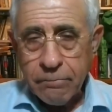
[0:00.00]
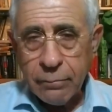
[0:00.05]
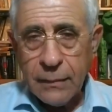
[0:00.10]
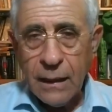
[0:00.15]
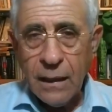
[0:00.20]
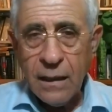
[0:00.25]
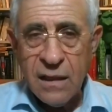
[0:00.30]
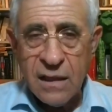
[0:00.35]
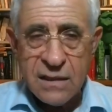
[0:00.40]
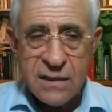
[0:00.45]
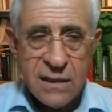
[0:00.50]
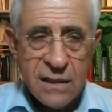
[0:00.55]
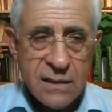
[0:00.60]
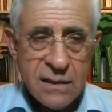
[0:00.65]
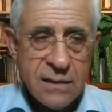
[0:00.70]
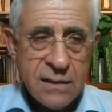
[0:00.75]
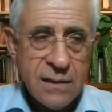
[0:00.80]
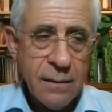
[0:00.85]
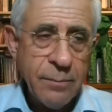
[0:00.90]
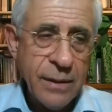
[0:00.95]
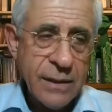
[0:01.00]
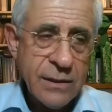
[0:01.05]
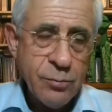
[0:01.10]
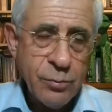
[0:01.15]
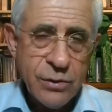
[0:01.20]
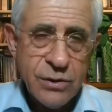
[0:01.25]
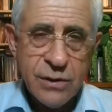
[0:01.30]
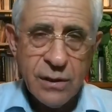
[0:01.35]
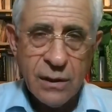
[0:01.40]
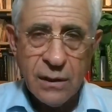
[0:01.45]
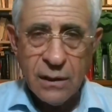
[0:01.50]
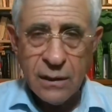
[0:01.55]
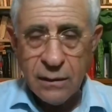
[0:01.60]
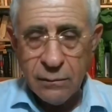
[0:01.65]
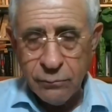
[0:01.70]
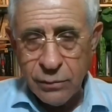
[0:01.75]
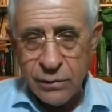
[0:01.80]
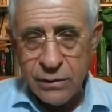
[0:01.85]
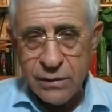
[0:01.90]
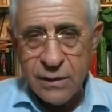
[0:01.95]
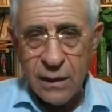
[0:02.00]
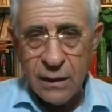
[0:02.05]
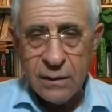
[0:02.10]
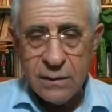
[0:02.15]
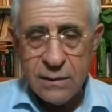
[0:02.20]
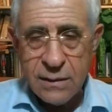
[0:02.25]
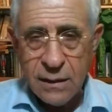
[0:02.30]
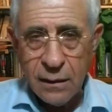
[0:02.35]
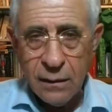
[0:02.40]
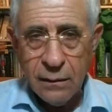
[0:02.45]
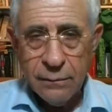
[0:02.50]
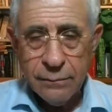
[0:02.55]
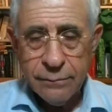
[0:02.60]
This is the best which they can say.